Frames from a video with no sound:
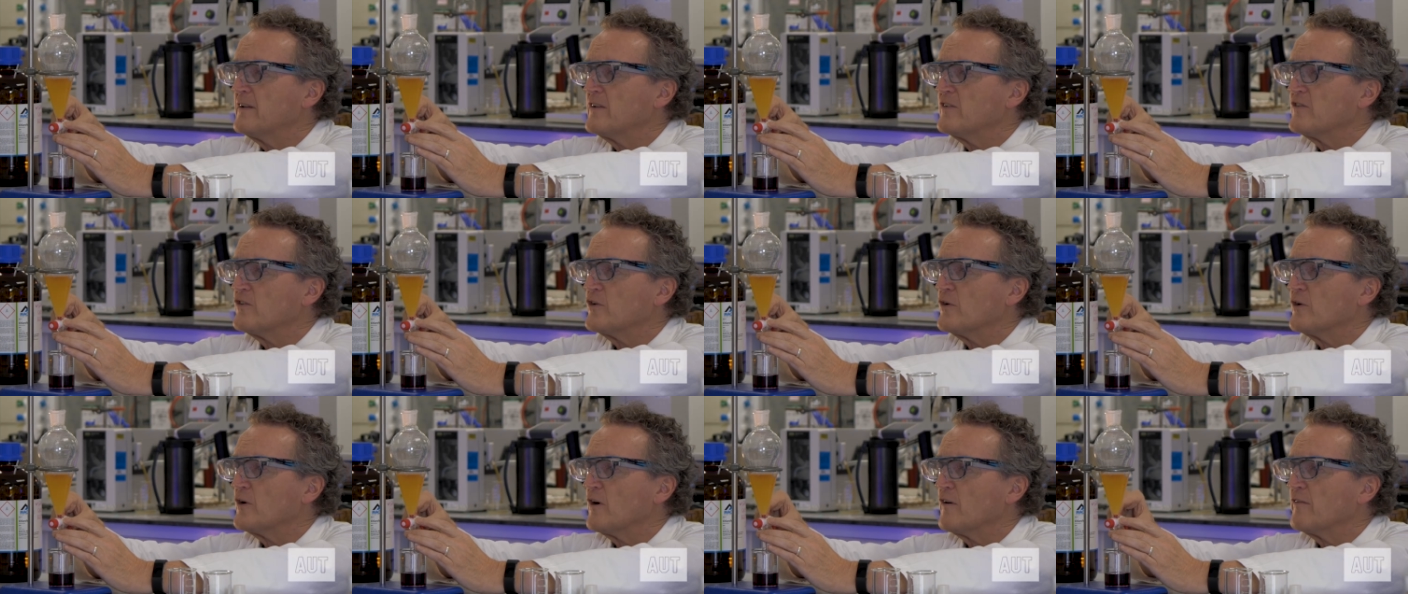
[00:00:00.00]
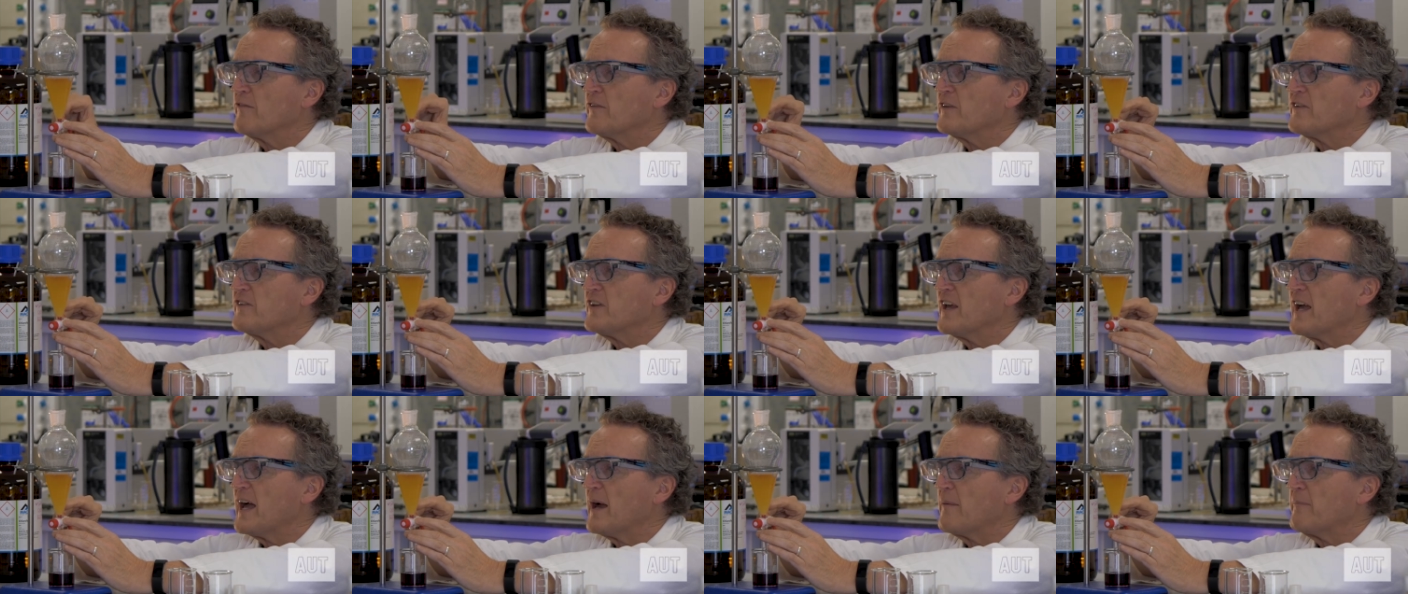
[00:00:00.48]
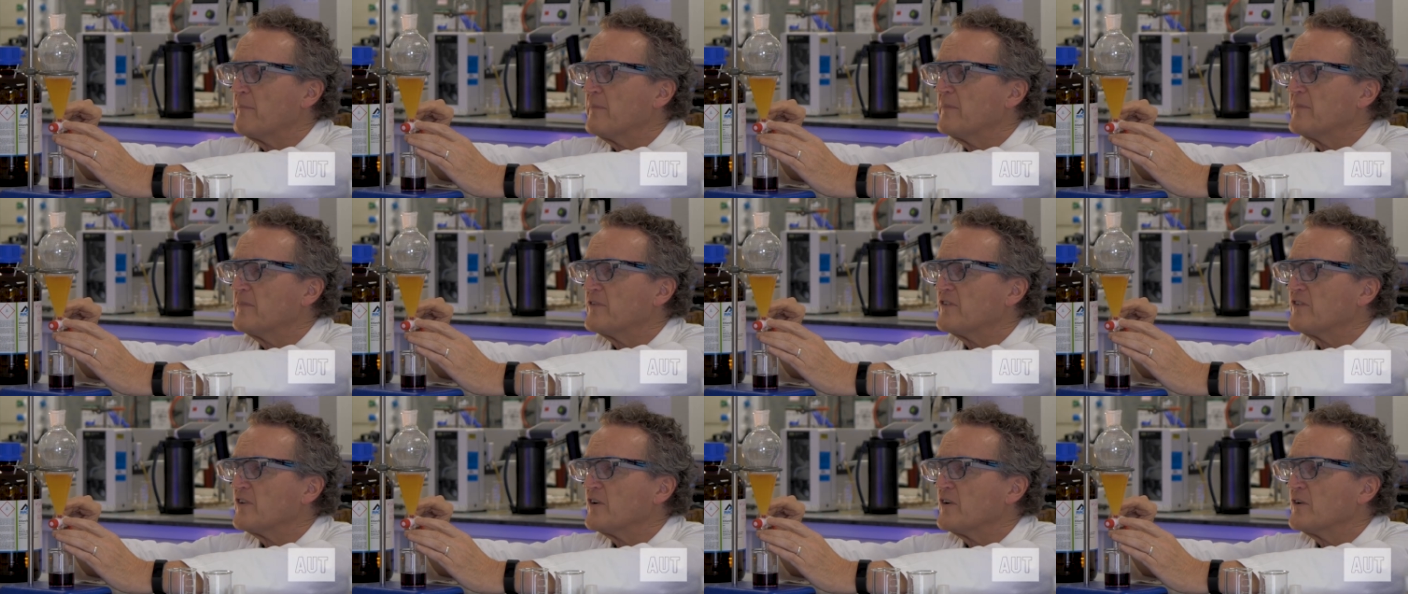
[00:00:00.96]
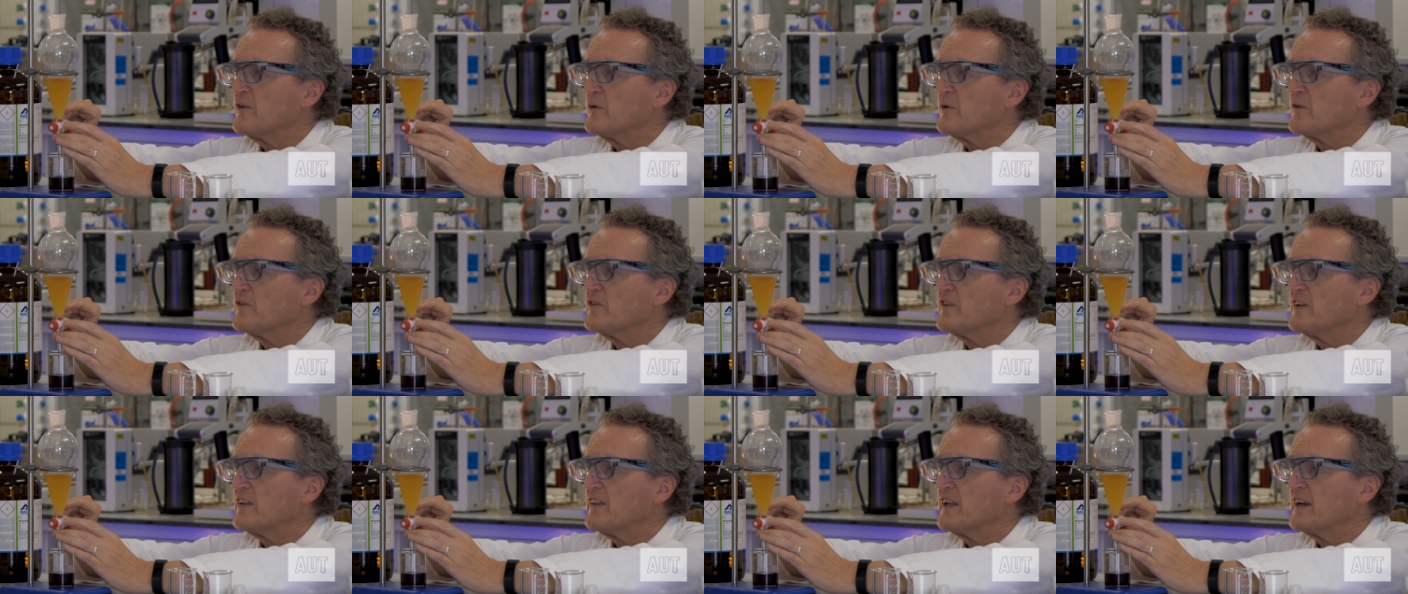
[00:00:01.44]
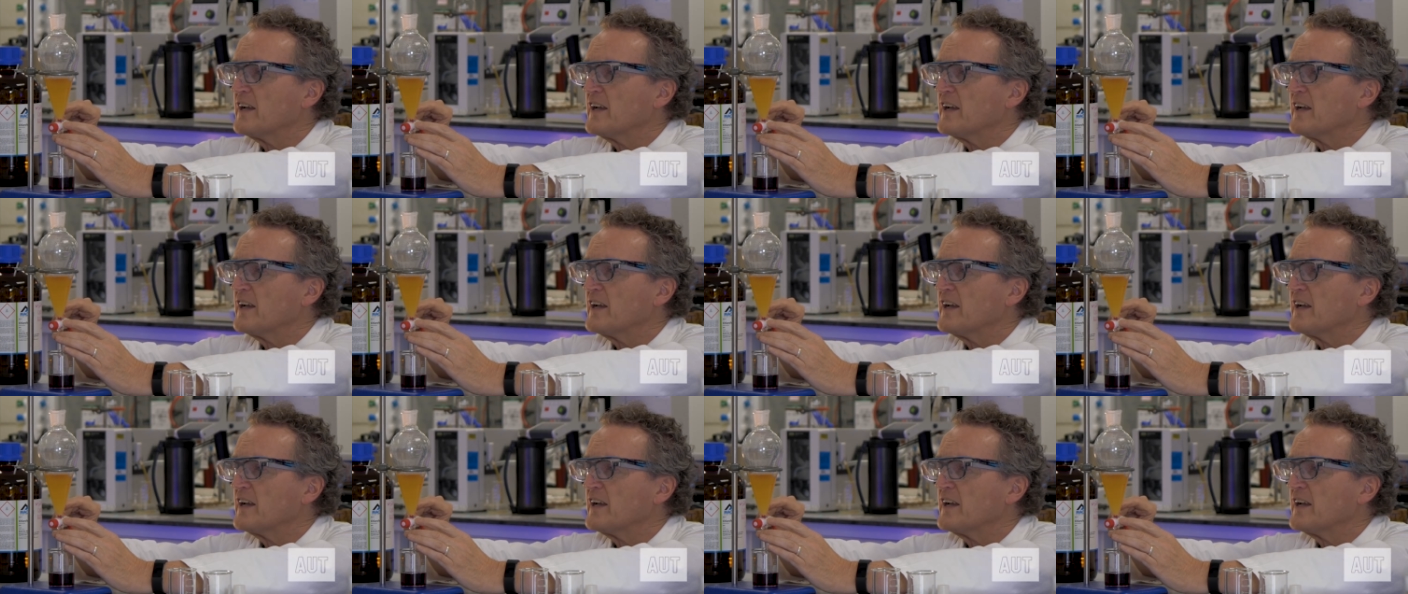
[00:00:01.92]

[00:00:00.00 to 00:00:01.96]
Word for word: turn off the tap. So you'll see